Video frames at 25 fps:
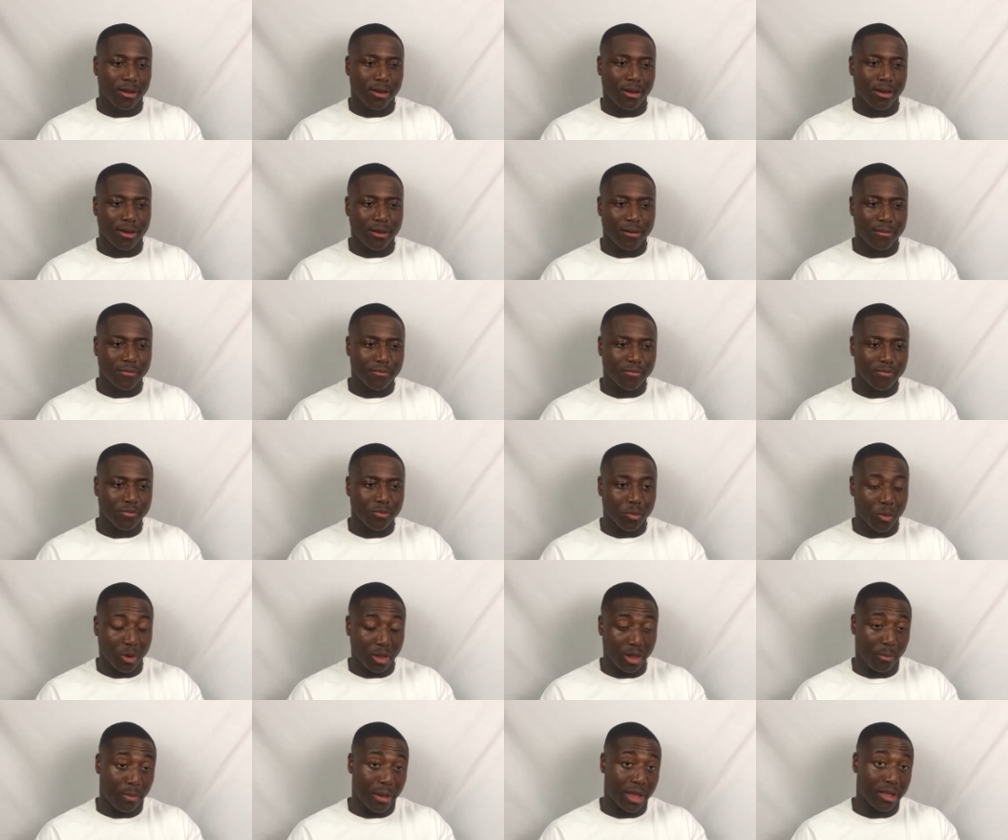
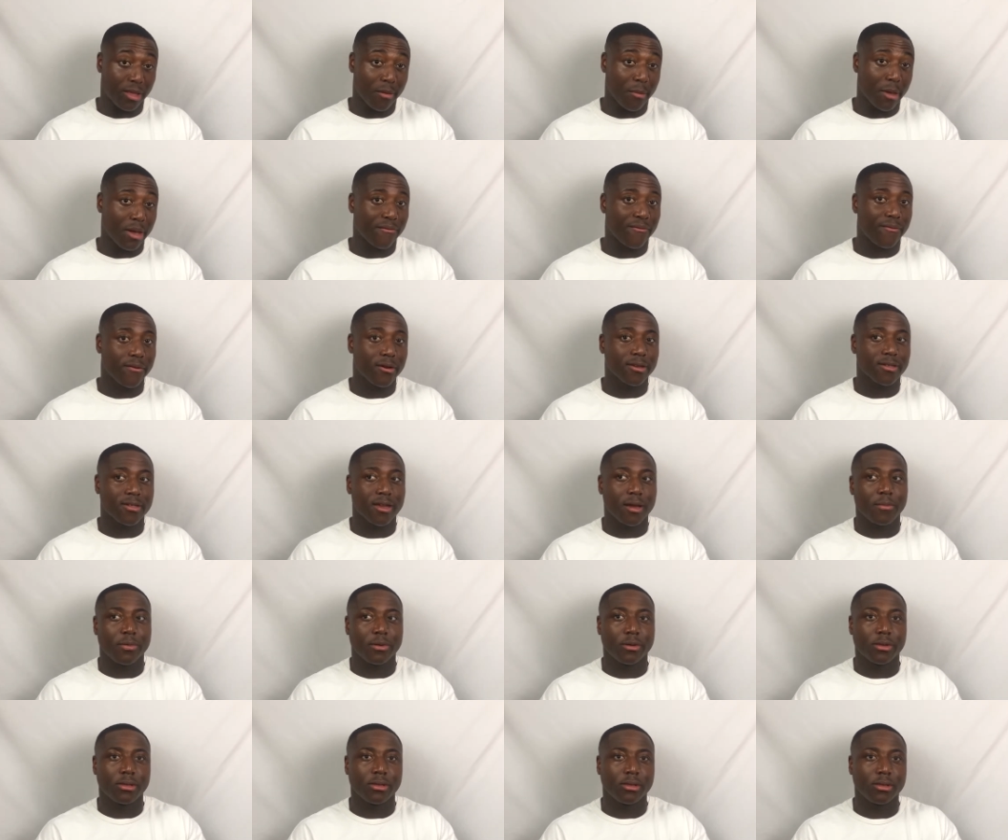When the pandemic first
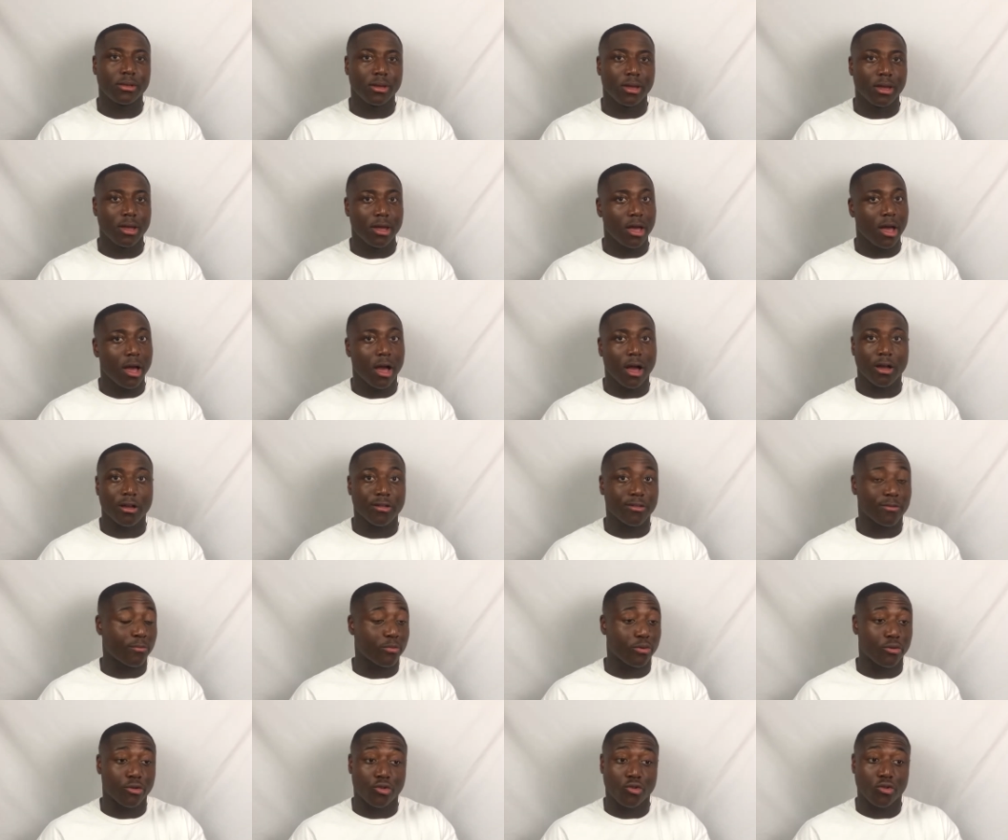happened, I was
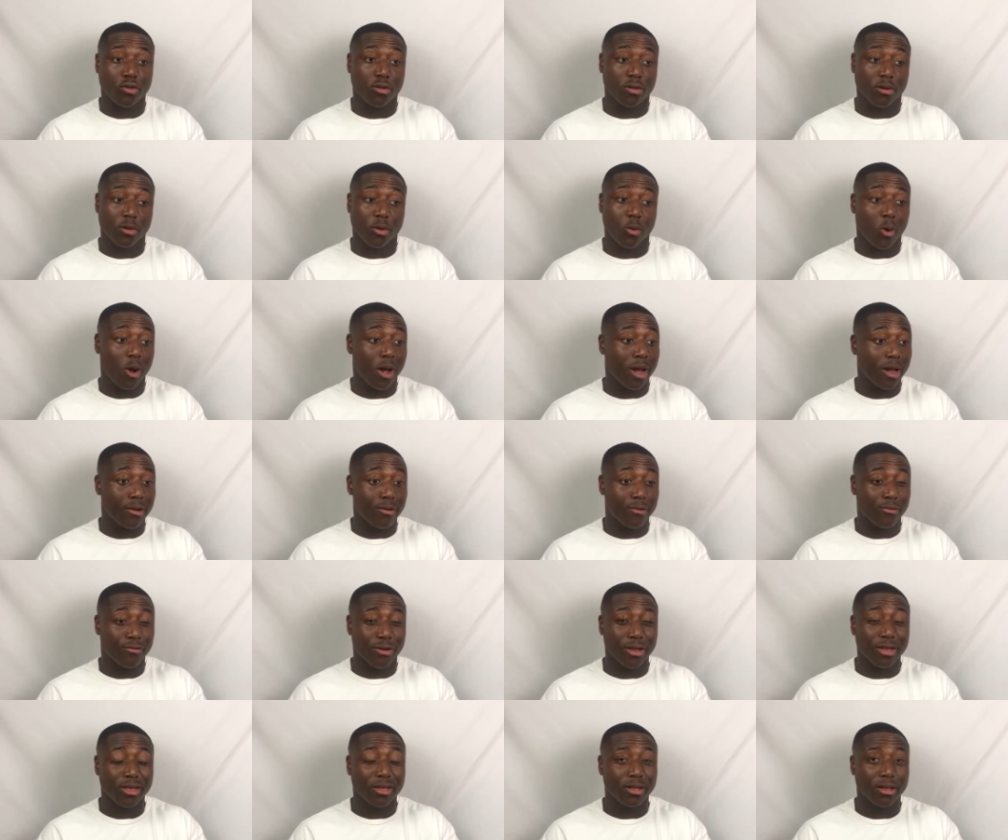producing quite
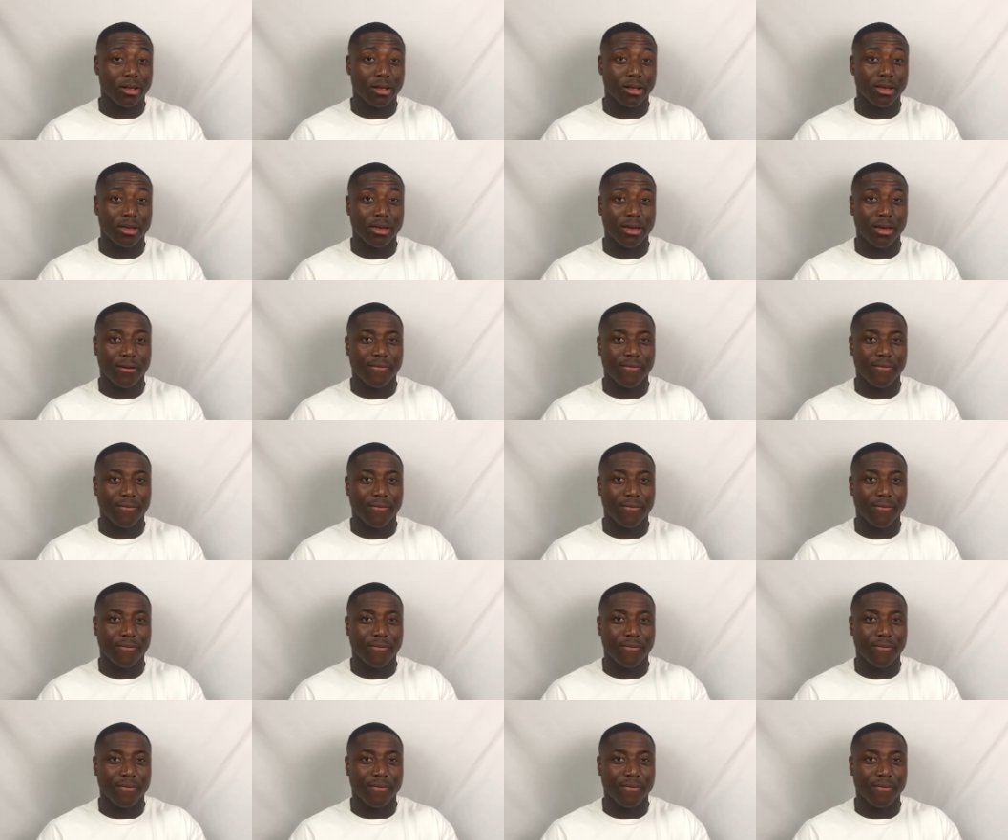regularly.